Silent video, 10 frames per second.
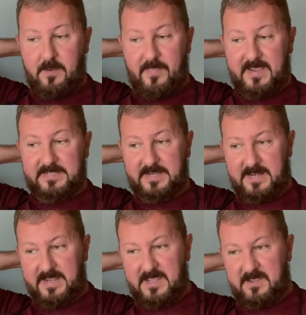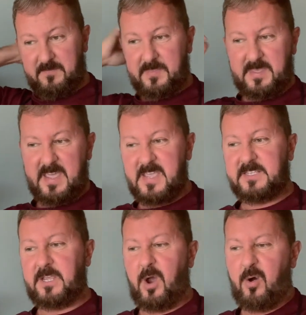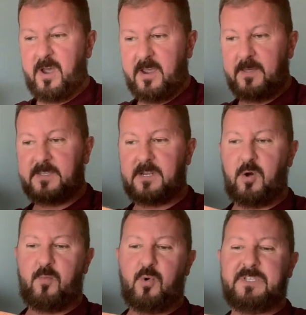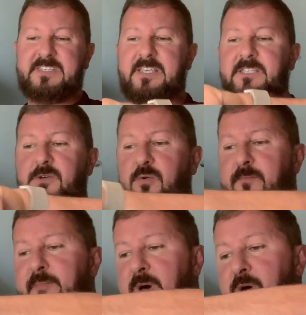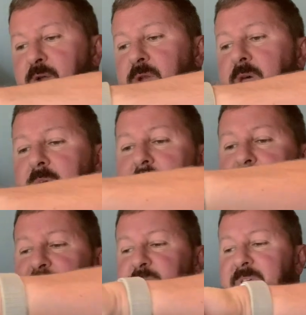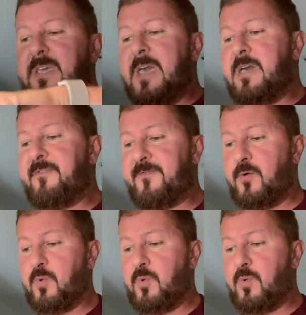basically the heat's higher, there's a lot more sizzle and burn. Just be careful